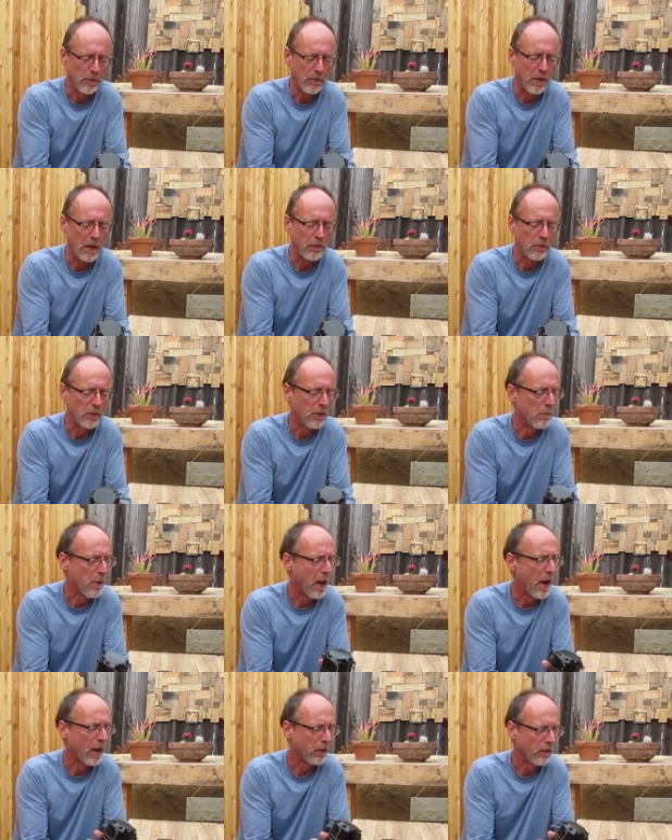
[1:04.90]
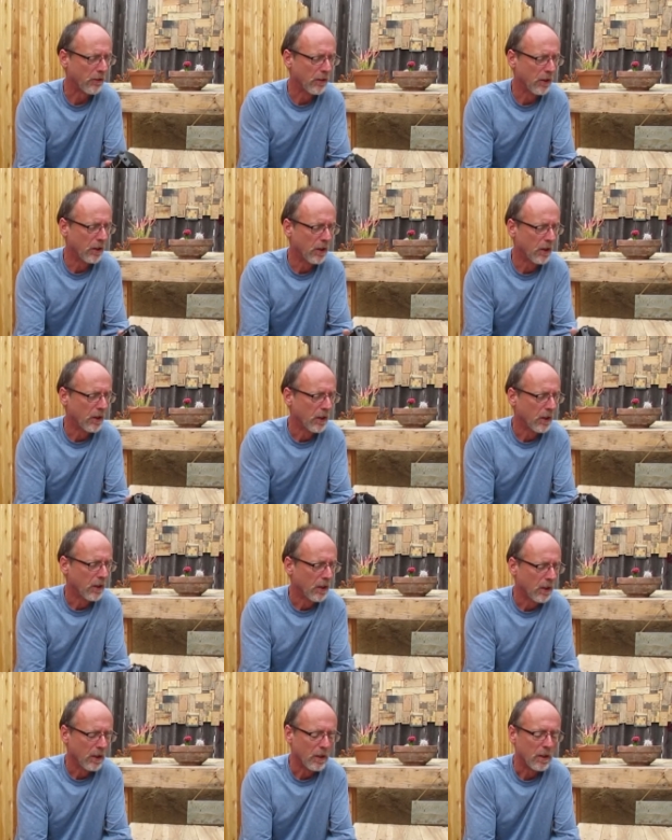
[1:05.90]
nice and compact.
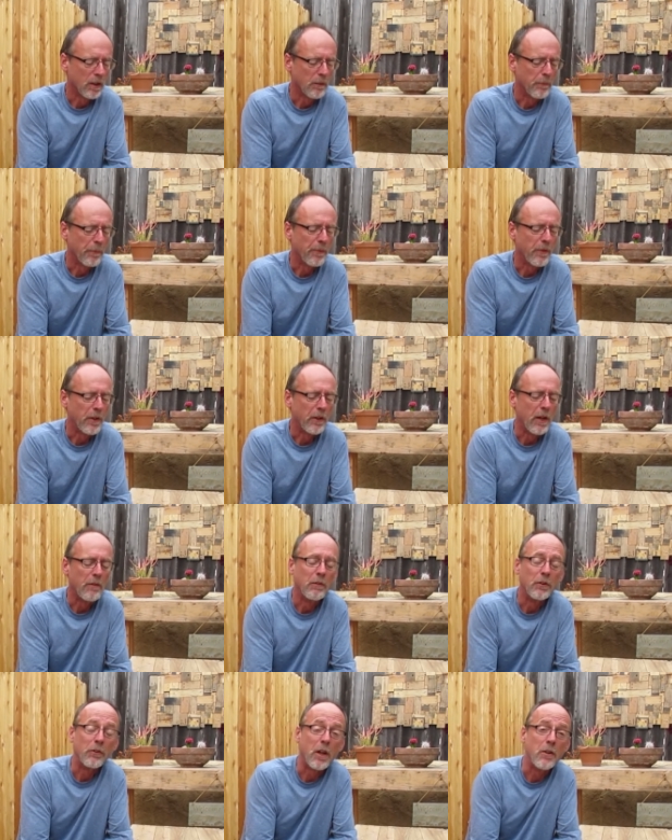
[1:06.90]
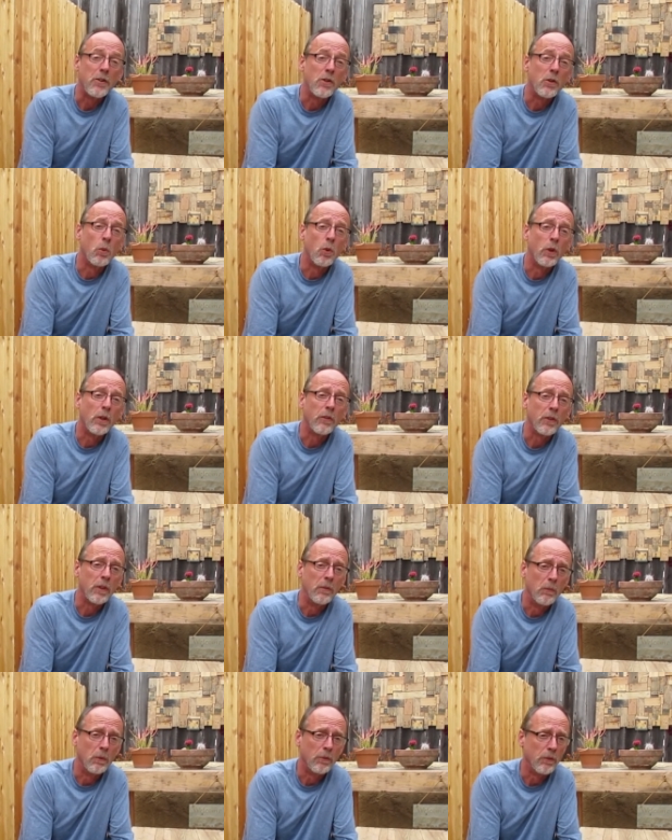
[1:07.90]
Um, they can have a 10-year warranty,
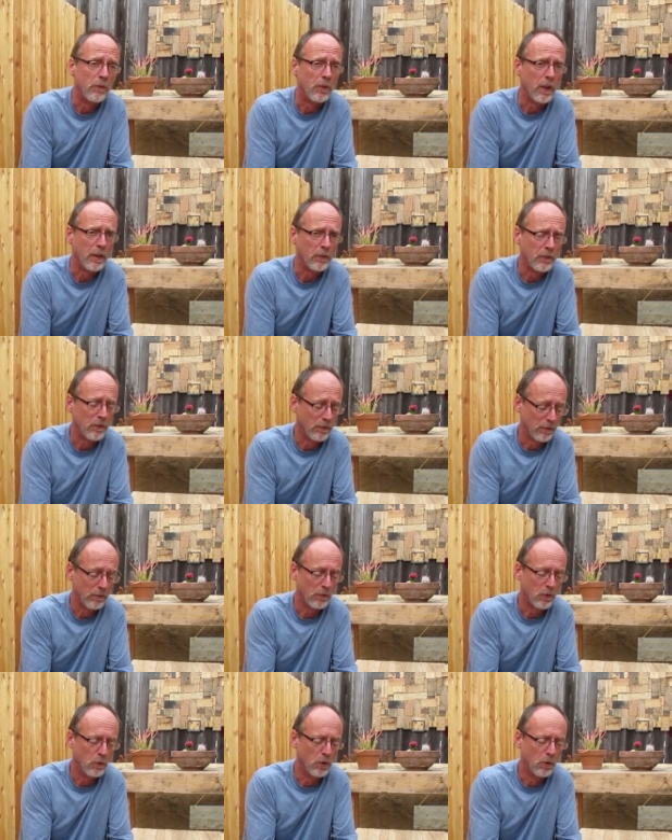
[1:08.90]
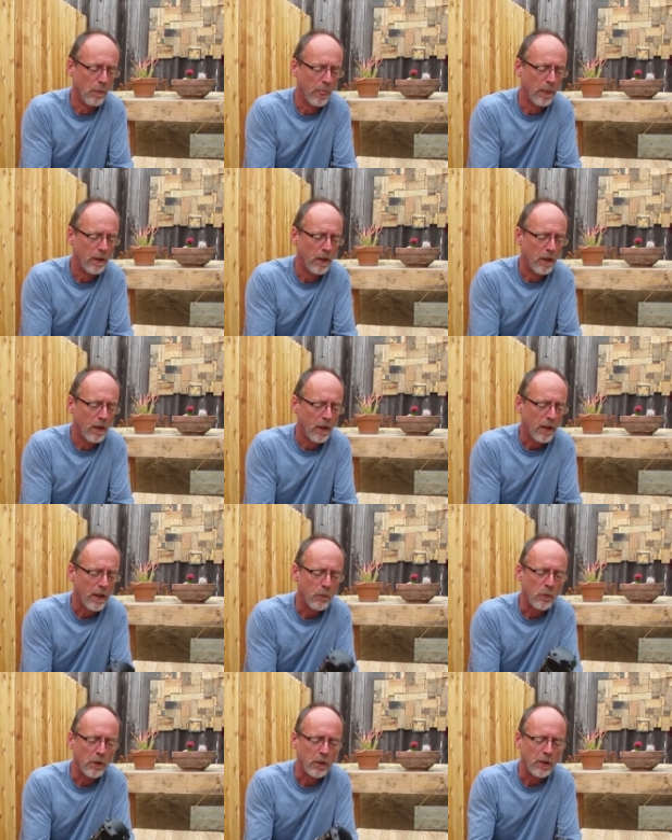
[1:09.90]
which is like cool.
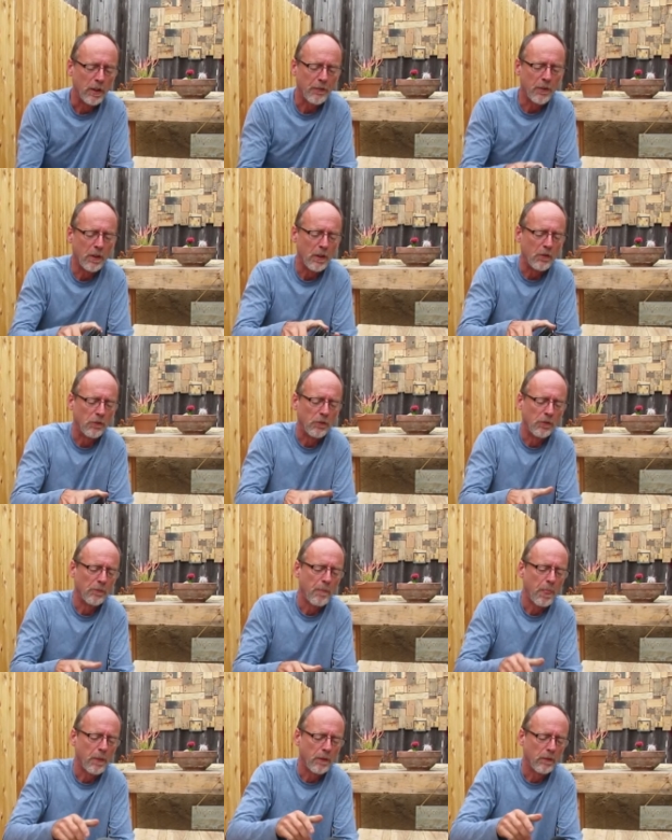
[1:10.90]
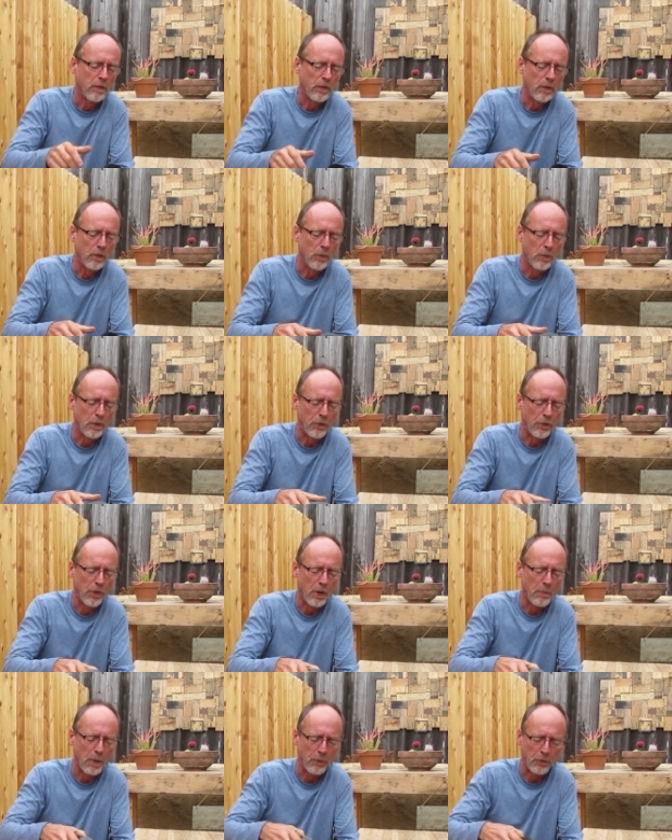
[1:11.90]
And when you get these, you want to
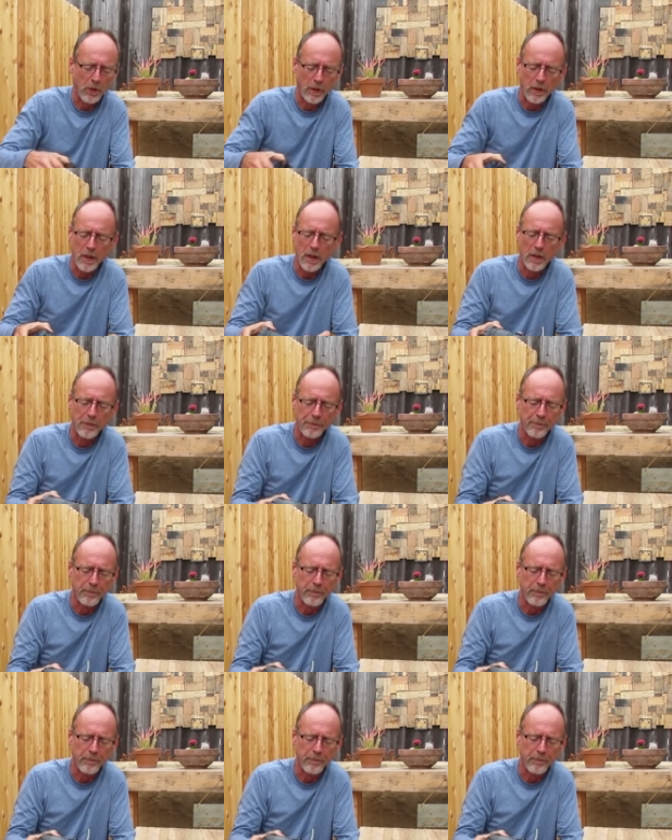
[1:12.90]
turn them upside down,